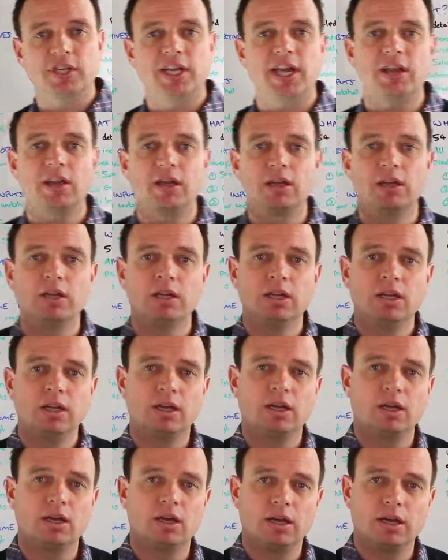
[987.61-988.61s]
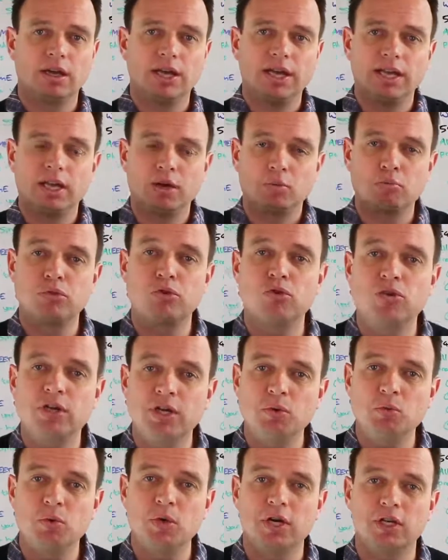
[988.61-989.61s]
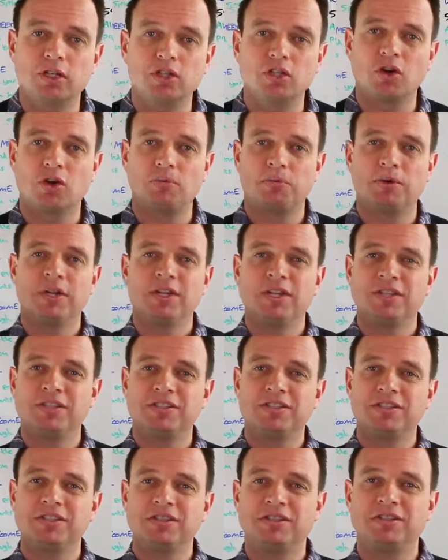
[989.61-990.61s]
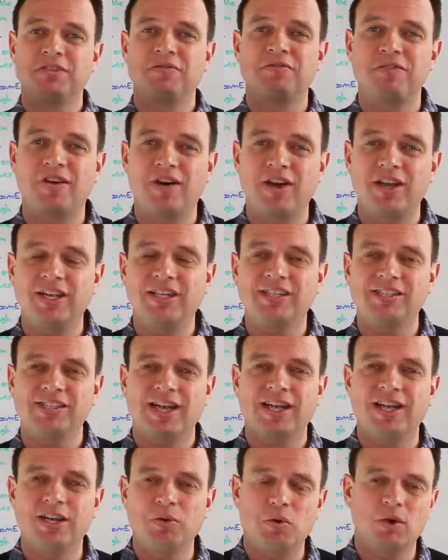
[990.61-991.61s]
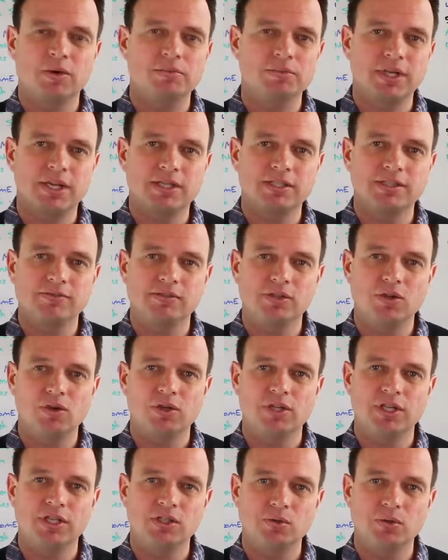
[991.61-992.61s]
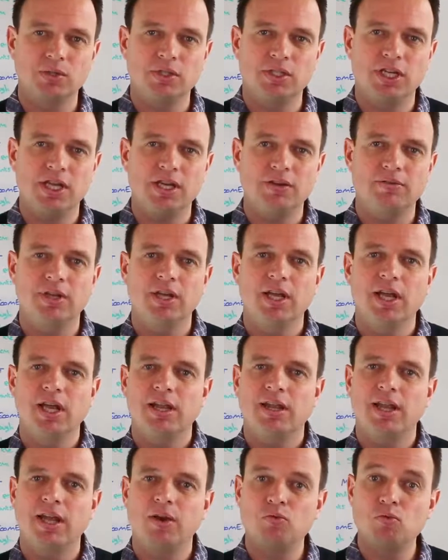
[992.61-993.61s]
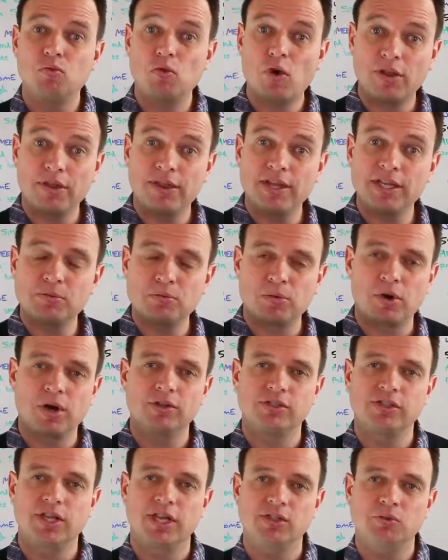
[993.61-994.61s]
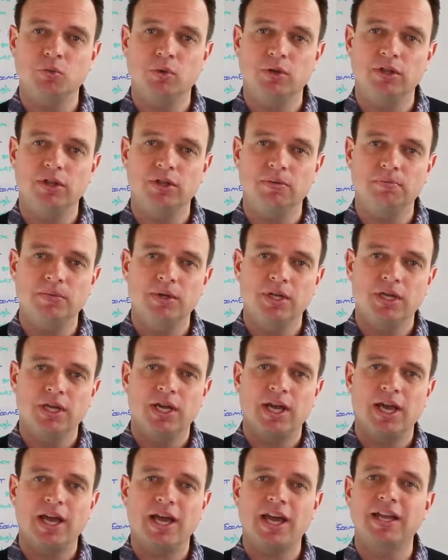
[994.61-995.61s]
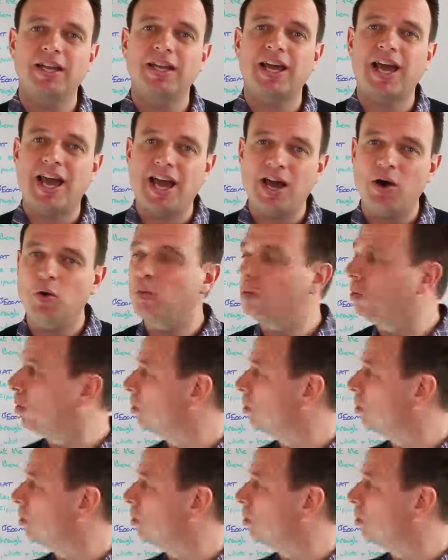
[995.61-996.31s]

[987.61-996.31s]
together in a pre-workshop to define exactly what objectives you're looking to achieve, then run this process with them, and out